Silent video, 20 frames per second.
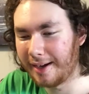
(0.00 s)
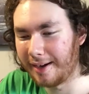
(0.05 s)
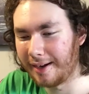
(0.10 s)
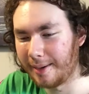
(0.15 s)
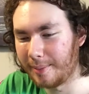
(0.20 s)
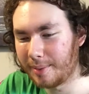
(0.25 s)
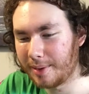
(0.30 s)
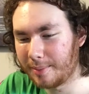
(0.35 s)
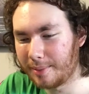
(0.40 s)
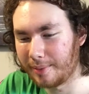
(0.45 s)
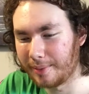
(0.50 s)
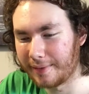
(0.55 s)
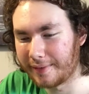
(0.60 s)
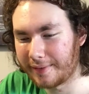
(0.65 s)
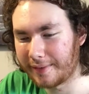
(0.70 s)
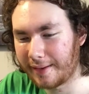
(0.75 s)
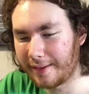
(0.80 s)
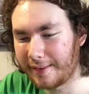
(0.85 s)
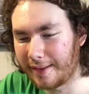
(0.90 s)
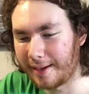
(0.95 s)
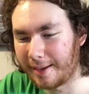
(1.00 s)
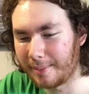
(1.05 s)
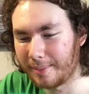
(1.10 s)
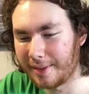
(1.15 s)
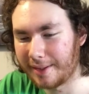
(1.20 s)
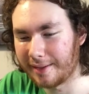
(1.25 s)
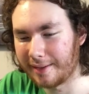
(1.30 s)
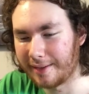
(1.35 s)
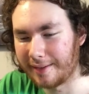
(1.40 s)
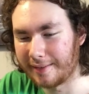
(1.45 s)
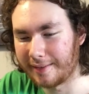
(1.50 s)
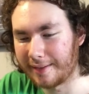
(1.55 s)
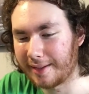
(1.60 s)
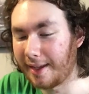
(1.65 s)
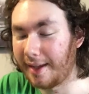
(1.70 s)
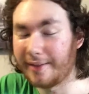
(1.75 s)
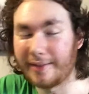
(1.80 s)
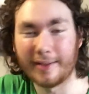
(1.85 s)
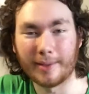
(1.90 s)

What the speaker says: people would say that, because again,